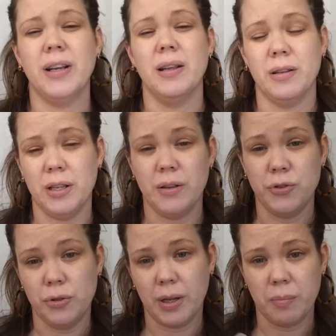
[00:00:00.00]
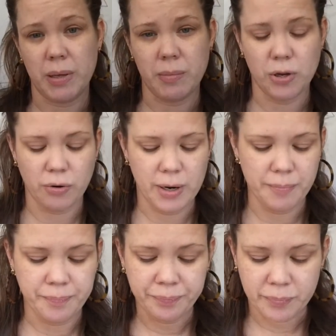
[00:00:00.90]
and it gives you like a BB cream.
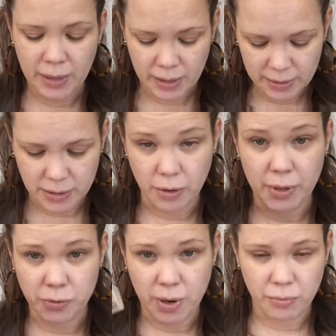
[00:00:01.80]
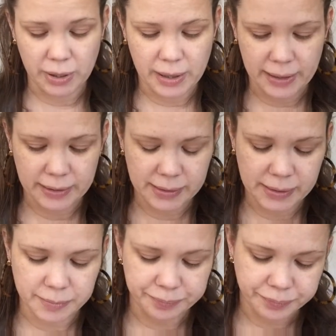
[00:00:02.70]
So that's why I really like this.